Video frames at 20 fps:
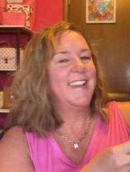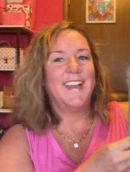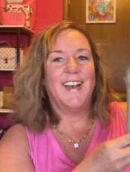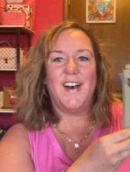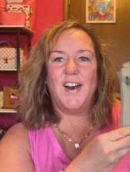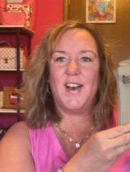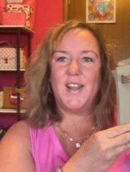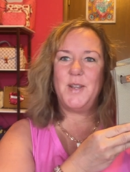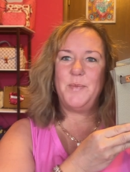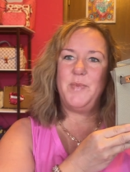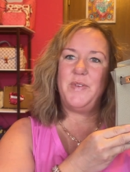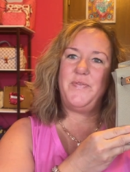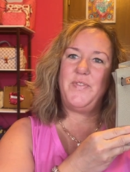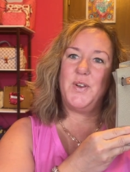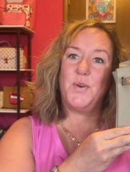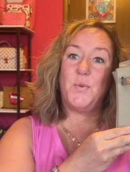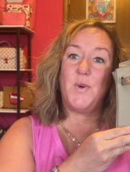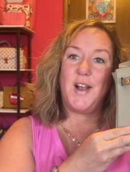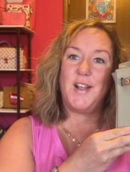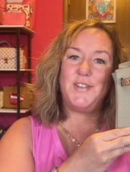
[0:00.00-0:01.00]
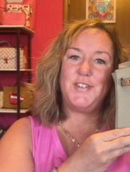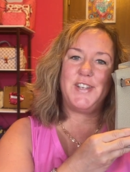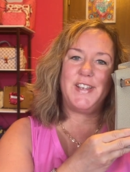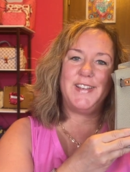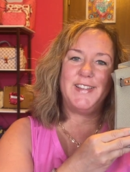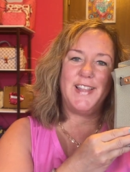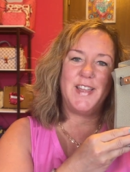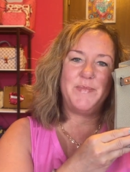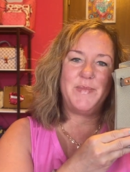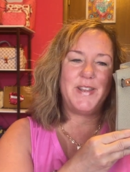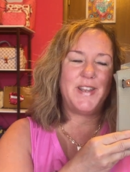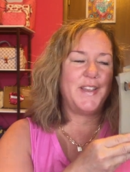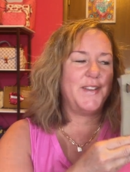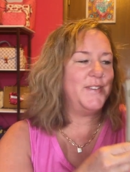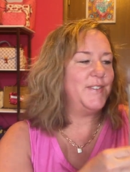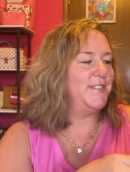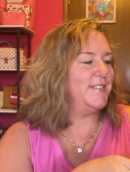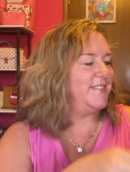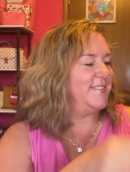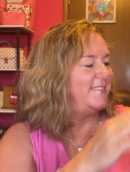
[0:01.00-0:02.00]
Autumn, if you're watching, let me
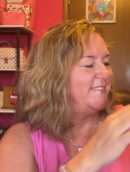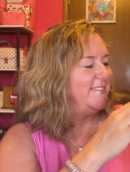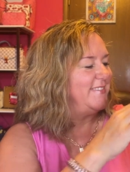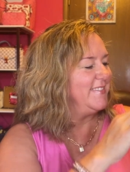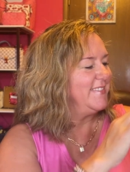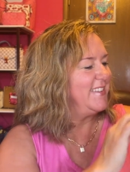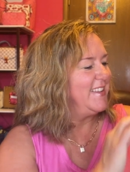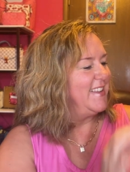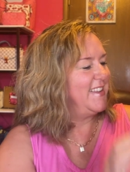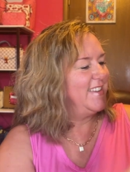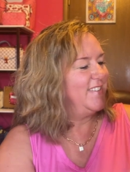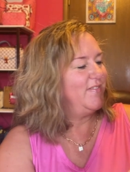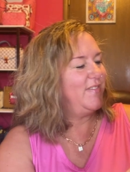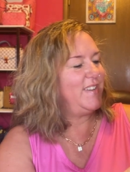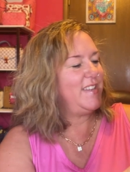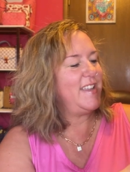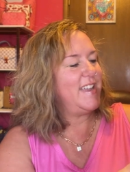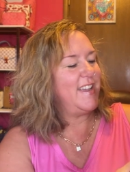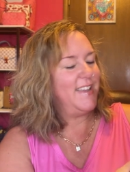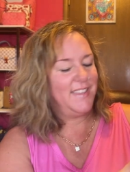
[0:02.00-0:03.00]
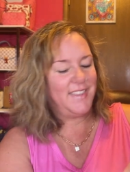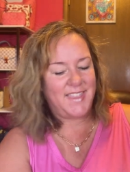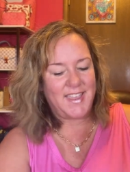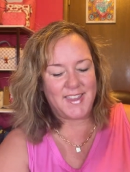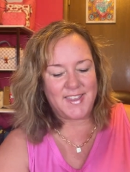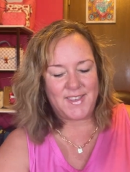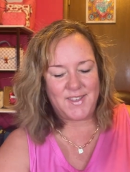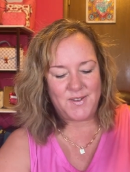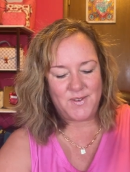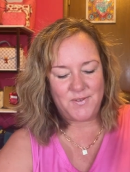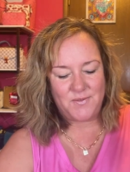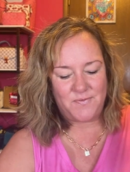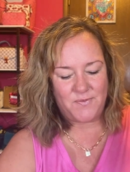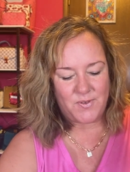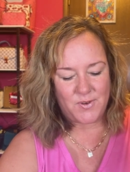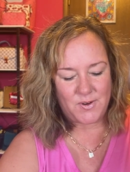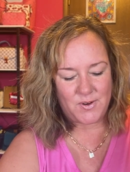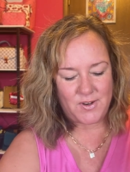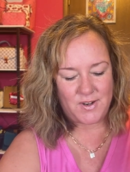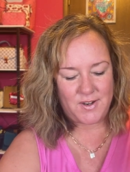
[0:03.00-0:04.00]
know. But yeah, thank you
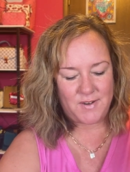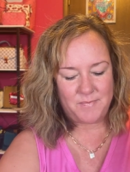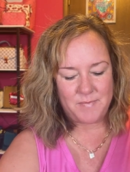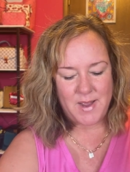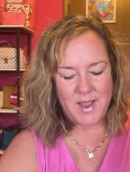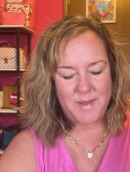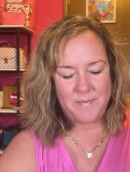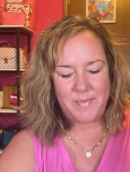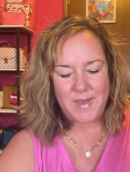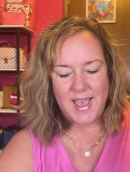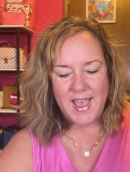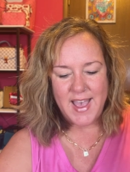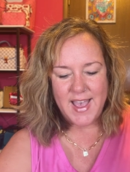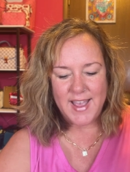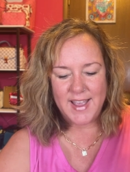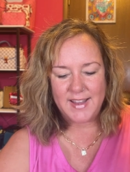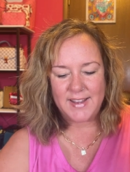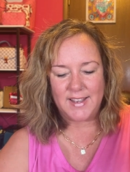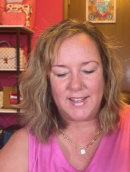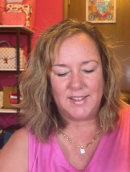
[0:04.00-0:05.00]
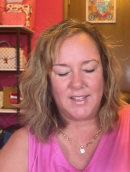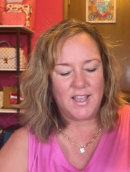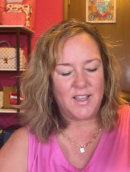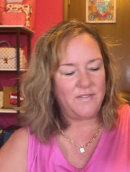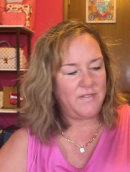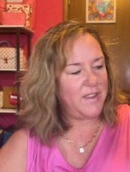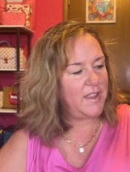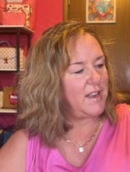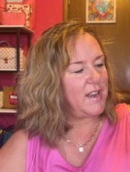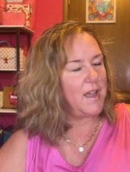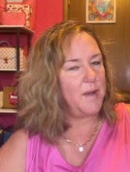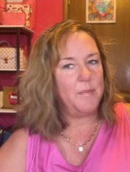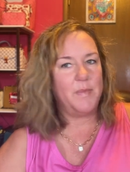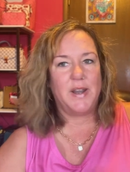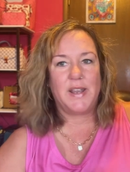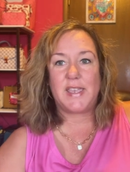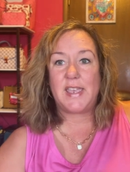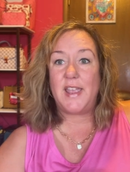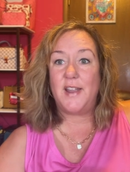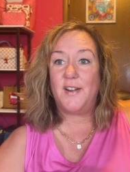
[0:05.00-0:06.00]
for my bag. I love it. I'm going
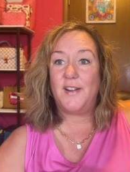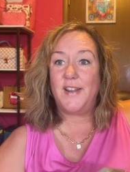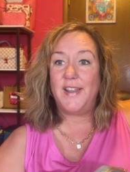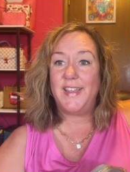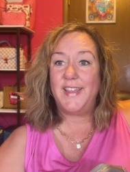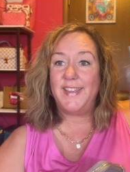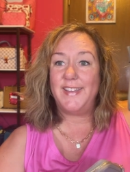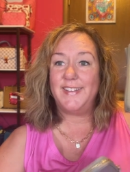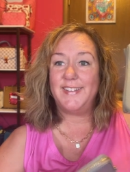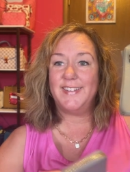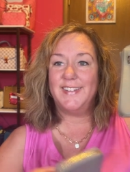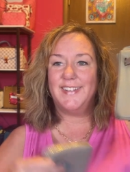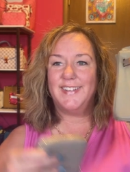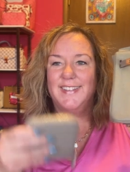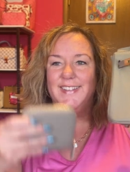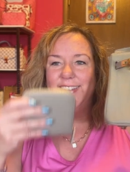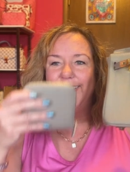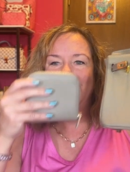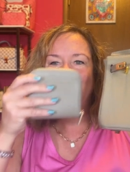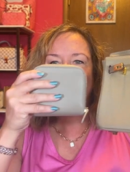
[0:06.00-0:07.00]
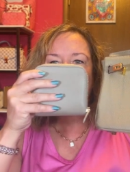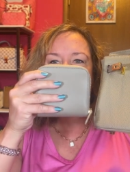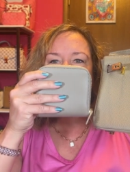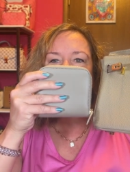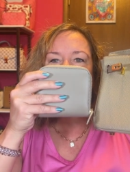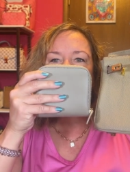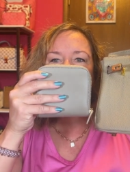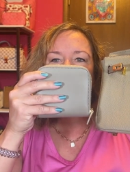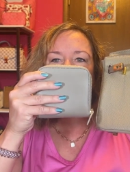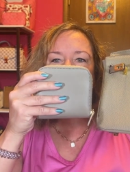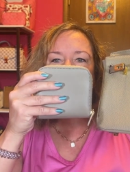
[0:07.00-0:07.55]
to carry it with